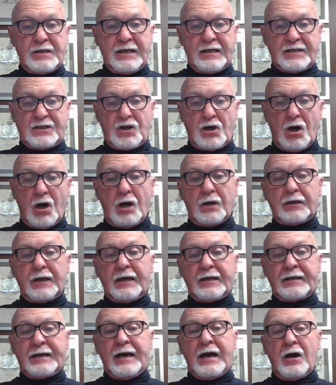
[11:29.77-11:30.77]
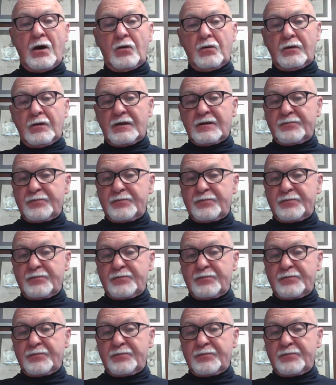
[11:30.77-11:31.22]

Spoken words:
is caught, and now